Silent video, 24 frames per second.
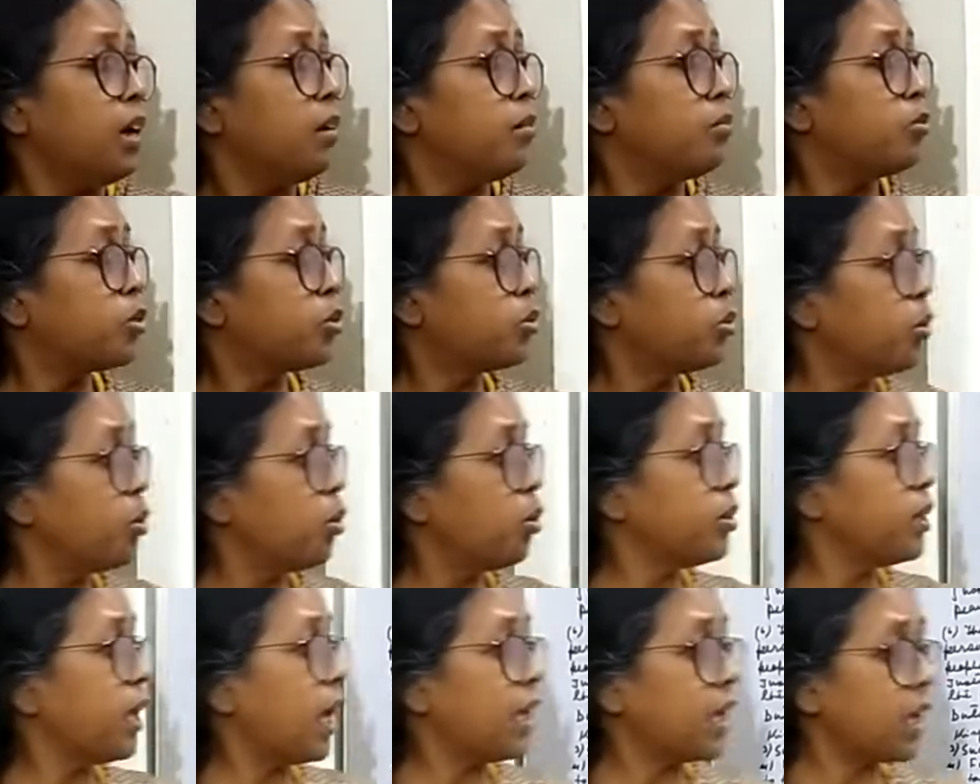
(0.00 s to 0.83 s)

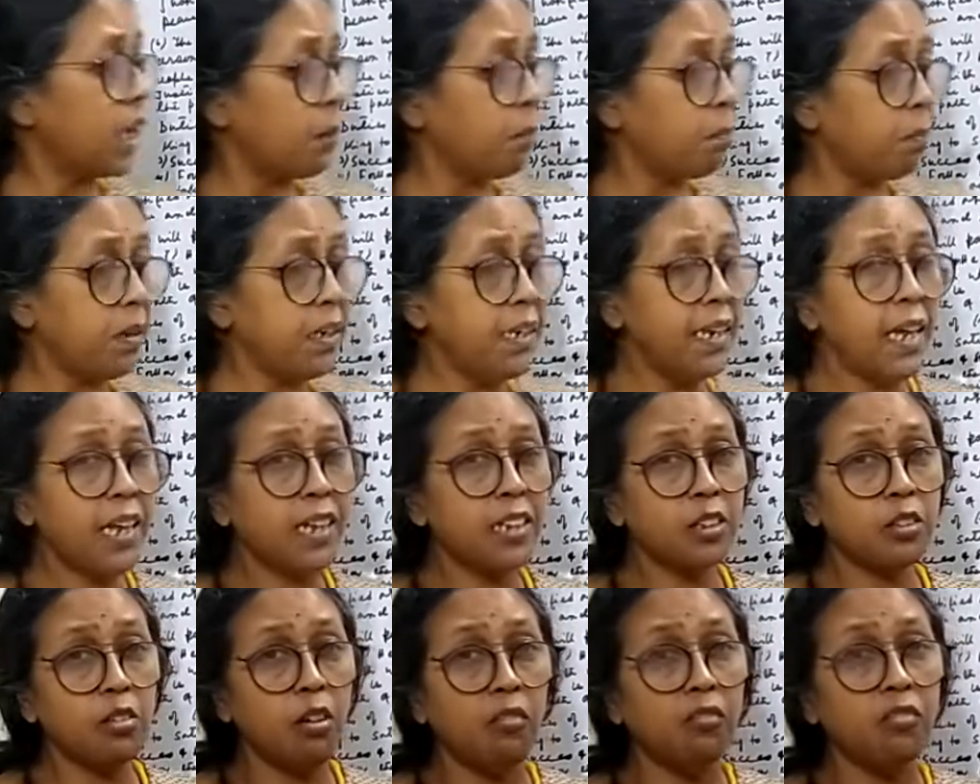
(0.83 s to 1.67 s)
So the
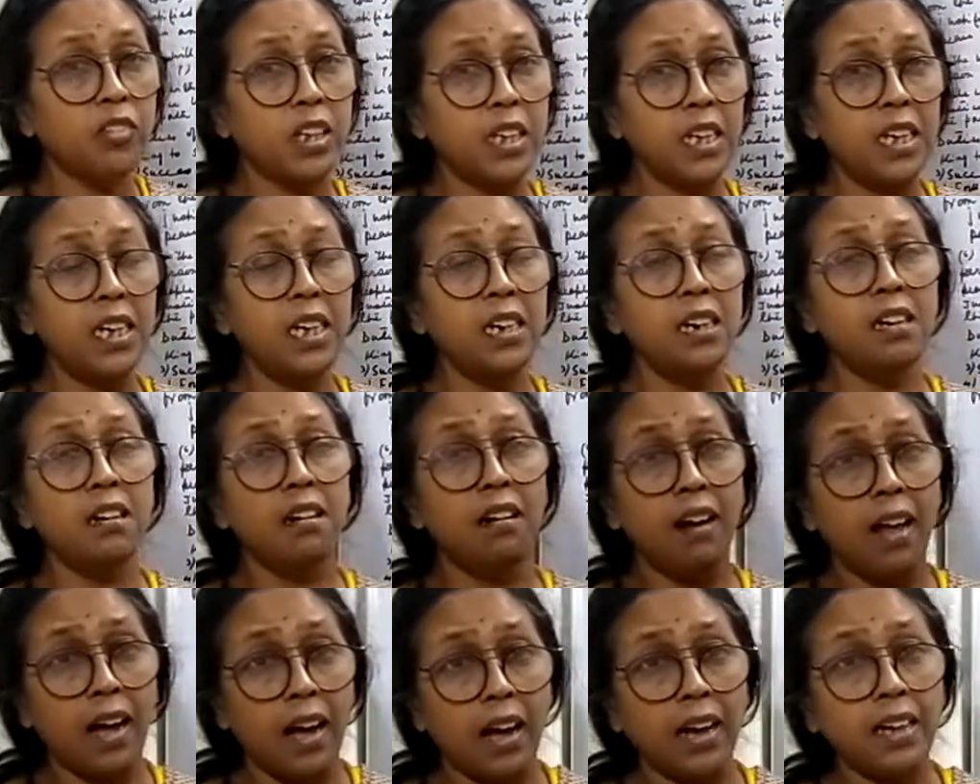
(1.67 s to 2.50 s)
happiness of king
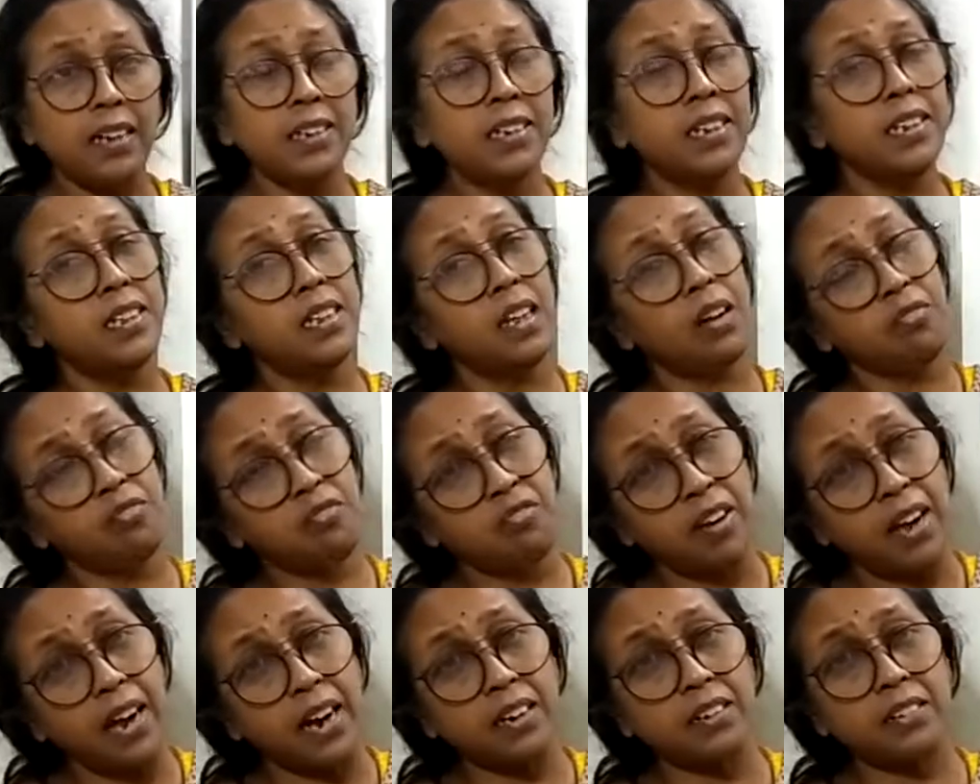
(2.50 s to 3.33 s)
lies in the
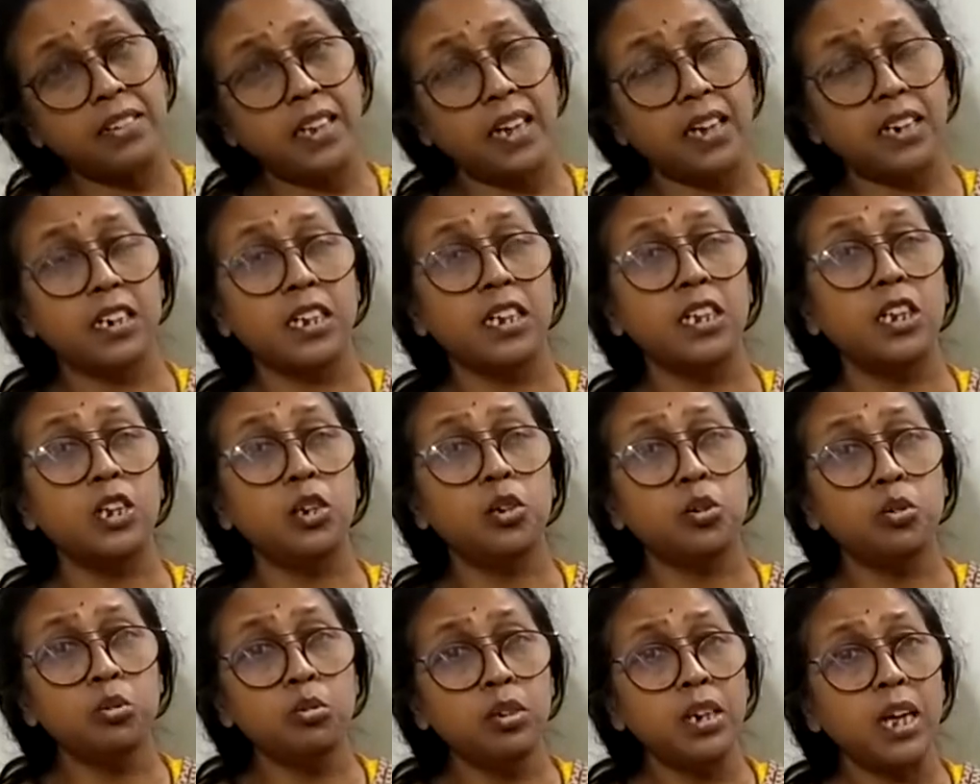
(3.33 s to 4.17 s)
fact that he
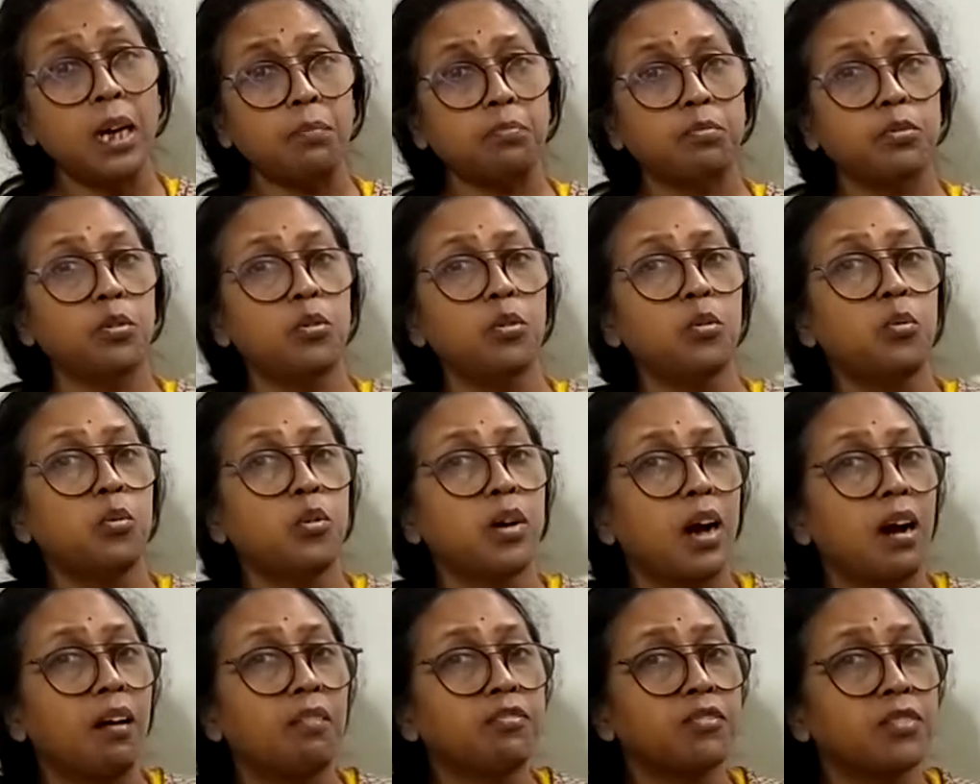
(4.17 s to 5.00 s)
should have to look
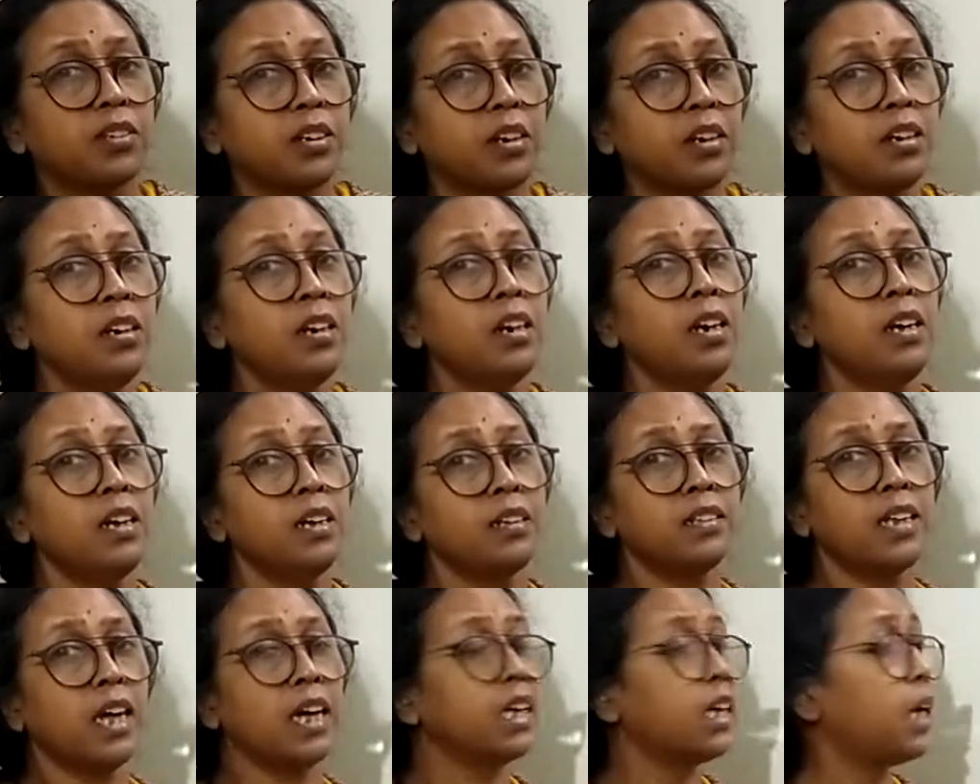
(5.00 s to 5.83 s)
after
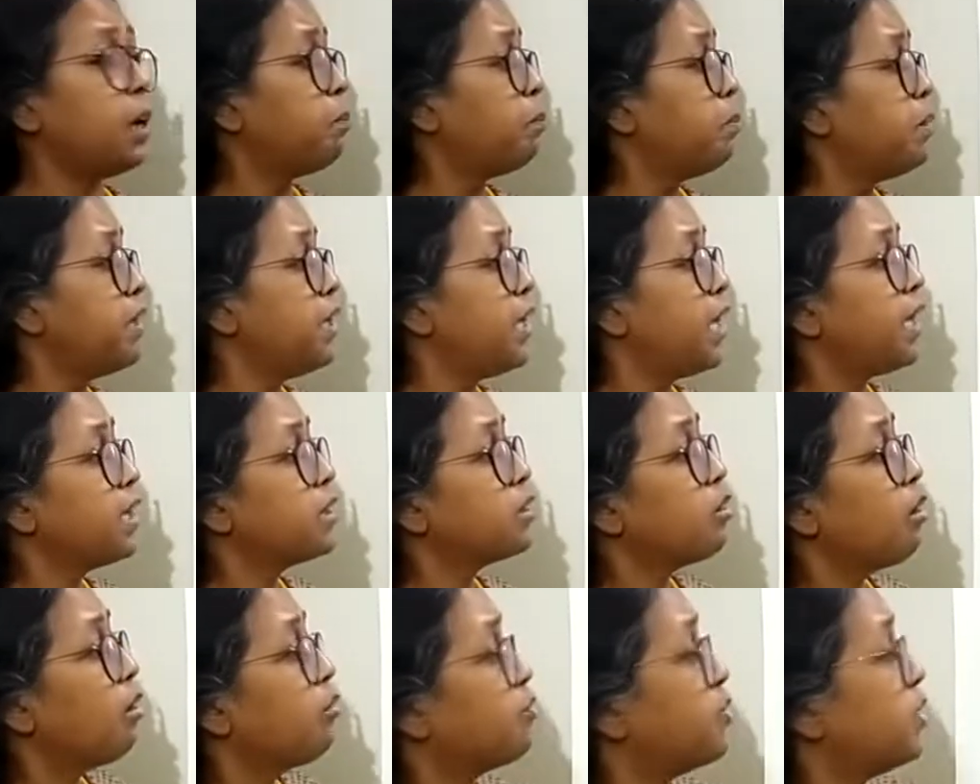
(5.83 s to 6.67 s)
the happiness
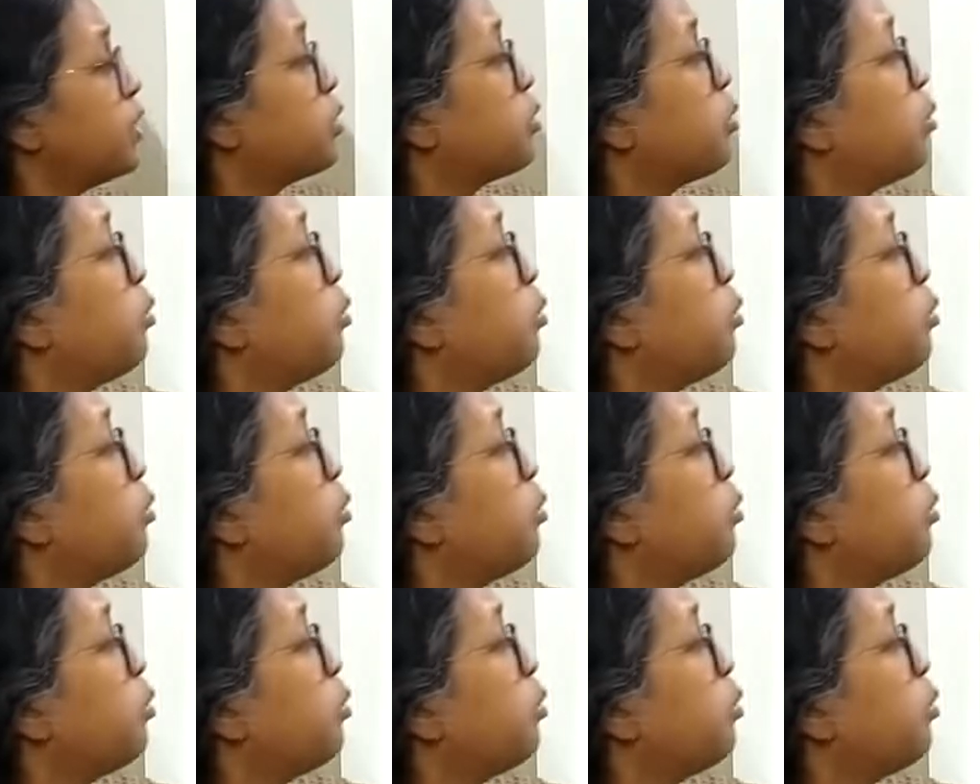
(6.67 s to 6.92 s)
of his